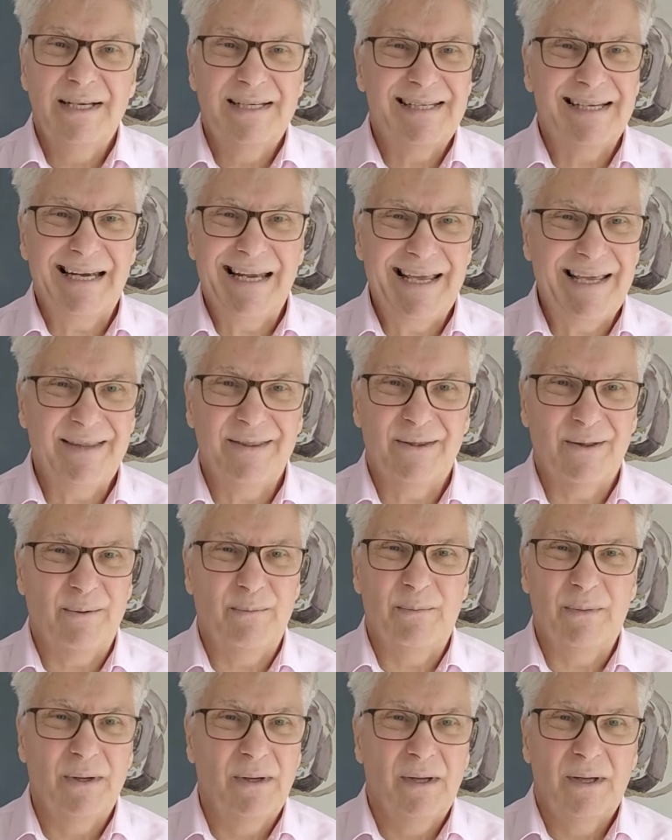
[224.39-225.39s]
Delete
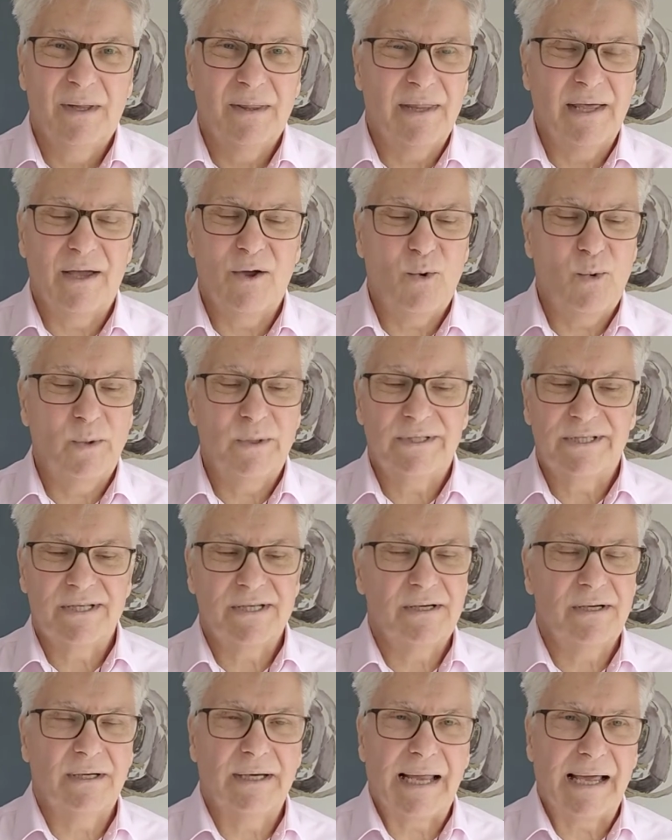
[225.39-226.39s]
them. They always
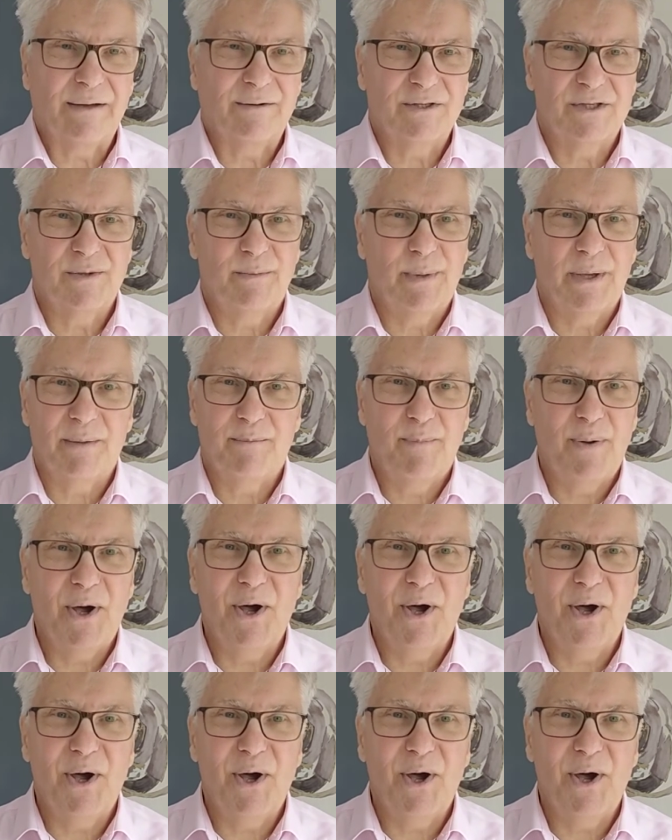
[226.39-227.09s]
turn out to be